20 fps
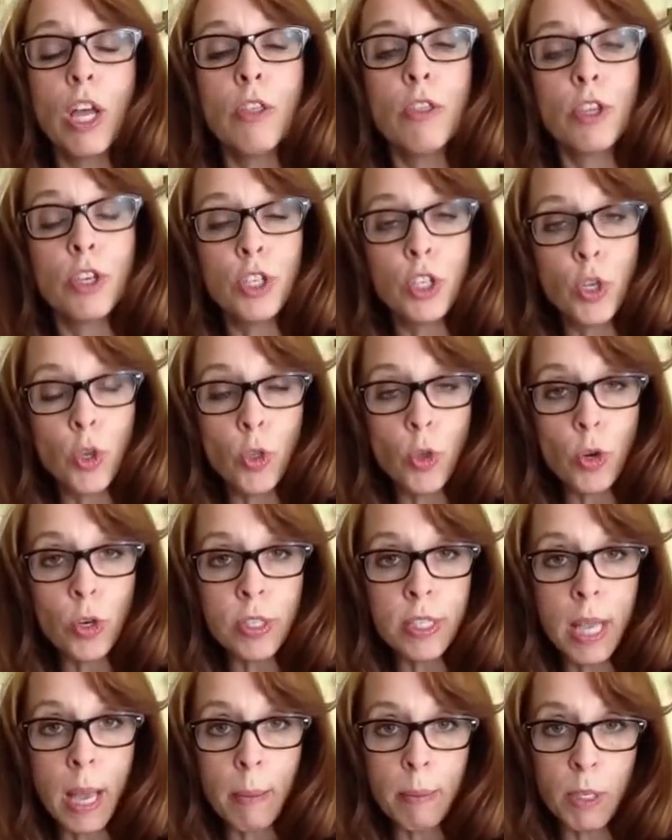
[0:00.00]
the
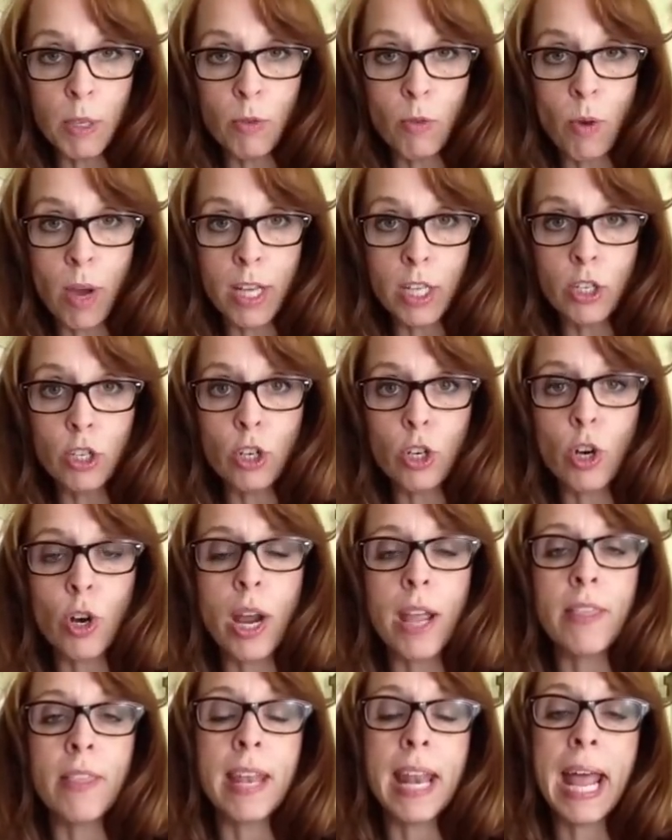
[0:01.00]
2/3 cups of white sugar
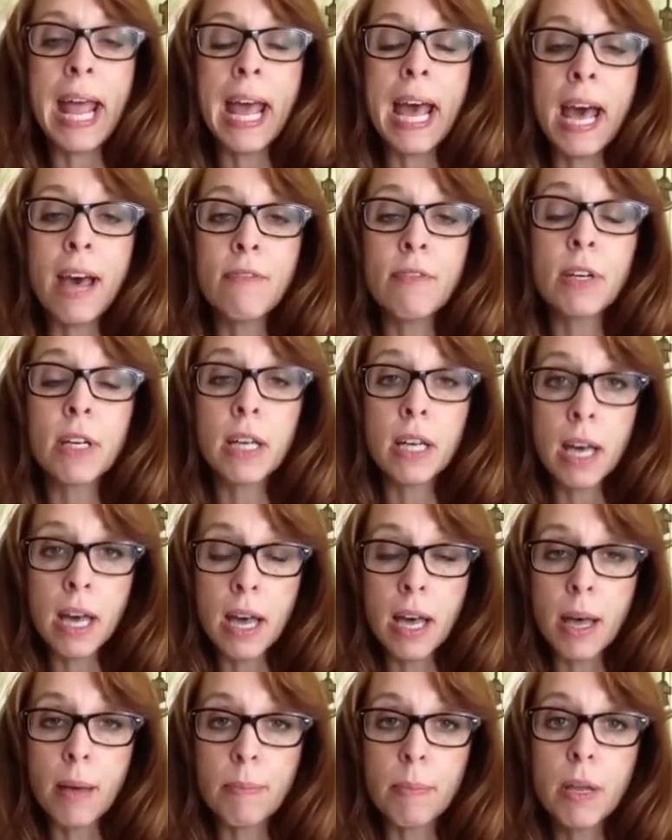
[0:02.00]
and then 1/2
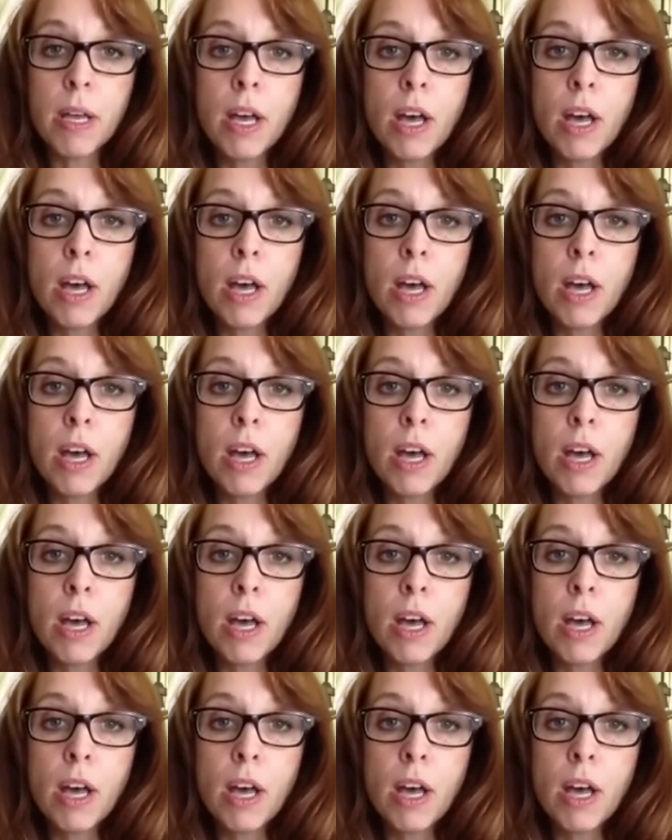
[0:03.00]
cup